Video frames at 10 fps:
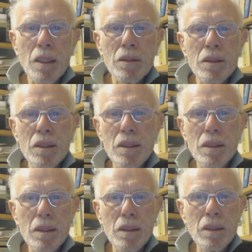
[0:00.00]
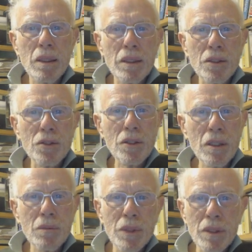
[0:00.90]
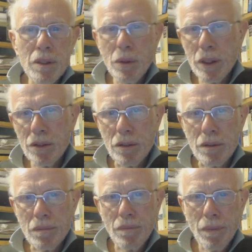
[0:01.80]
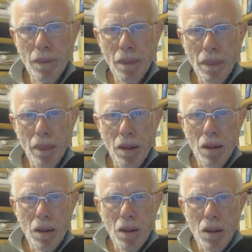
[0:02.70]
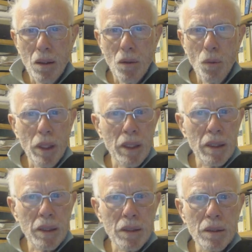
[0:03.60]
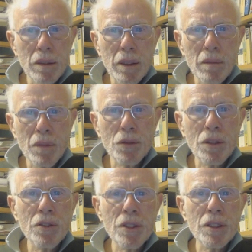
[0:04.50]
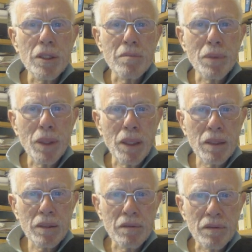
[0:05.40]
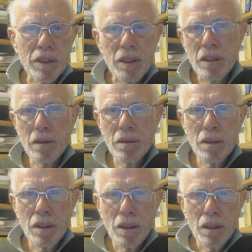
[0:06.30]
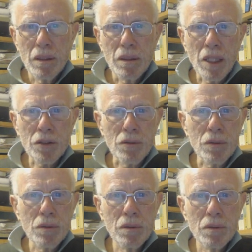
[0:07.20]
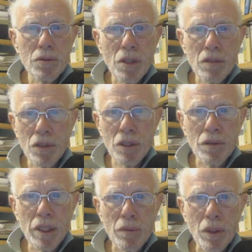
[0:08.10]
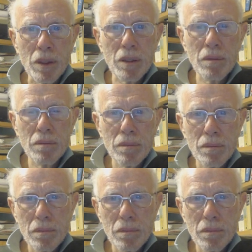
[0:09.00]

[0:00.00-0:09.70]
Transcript: Hello, I'd like to start with a question. Where is the most congested part of the national trunk road network?